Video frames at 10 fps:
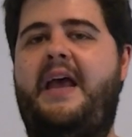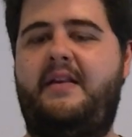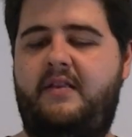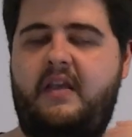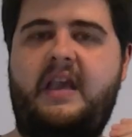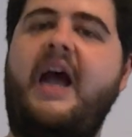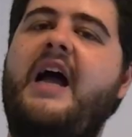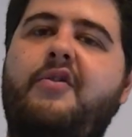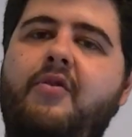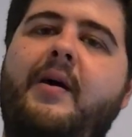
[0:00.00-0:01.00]
And the
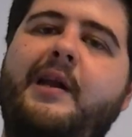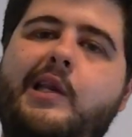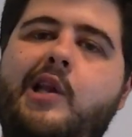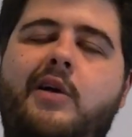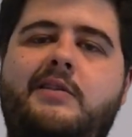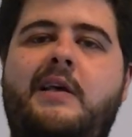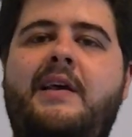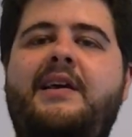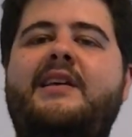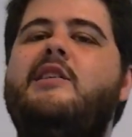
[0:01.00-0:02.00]
acrobatic knot
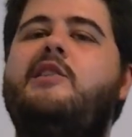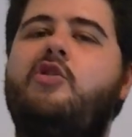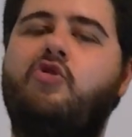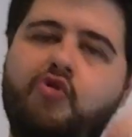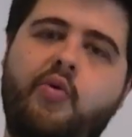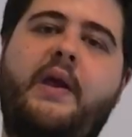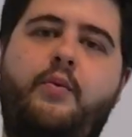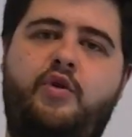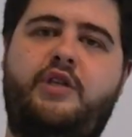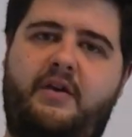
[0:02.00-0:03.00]
is a
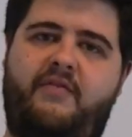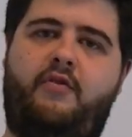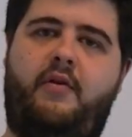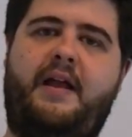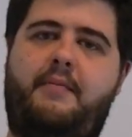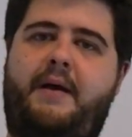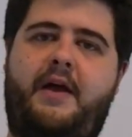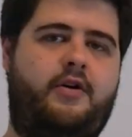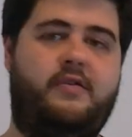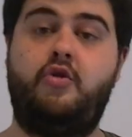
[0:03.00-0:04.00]
great routine for that
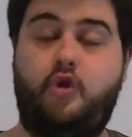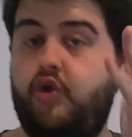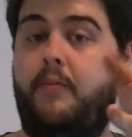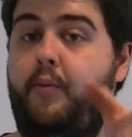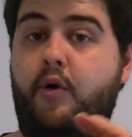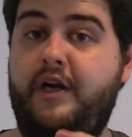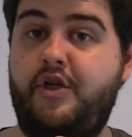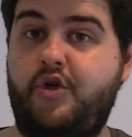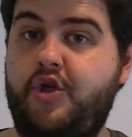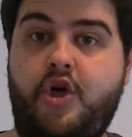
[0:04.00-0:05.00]
matter. And you should put it
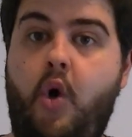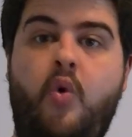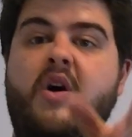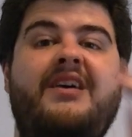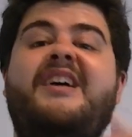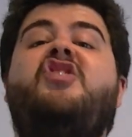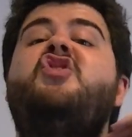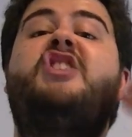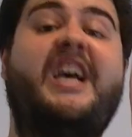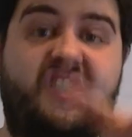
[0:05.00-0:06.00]
in your show
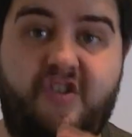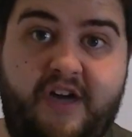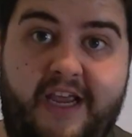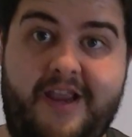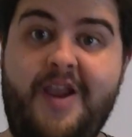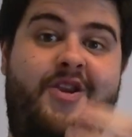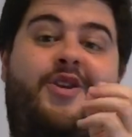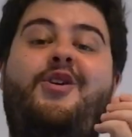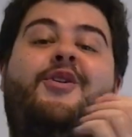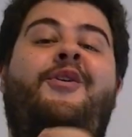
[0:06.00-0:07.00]
yesterday.
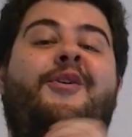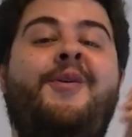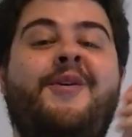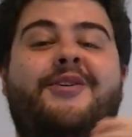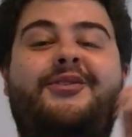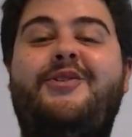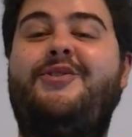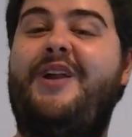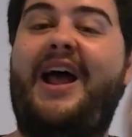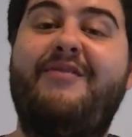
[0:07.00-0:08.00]
You
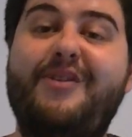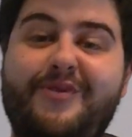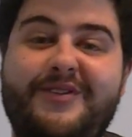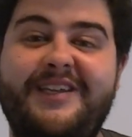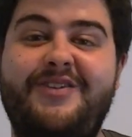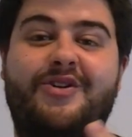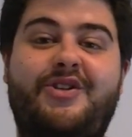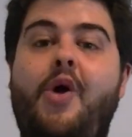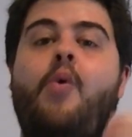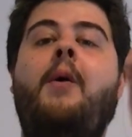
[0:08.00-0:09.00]
should have the routine in your
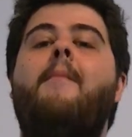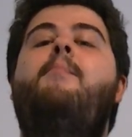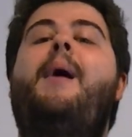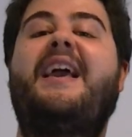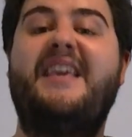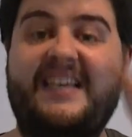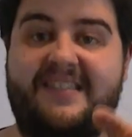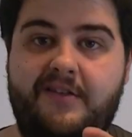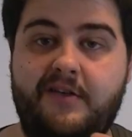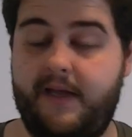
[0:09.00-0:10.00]
show by
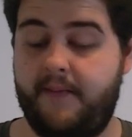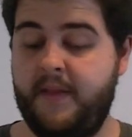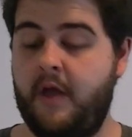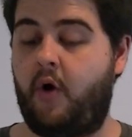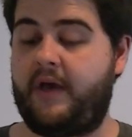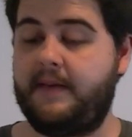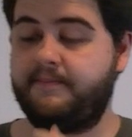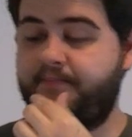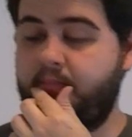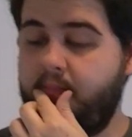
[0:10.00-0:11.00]
yesterday. Okay.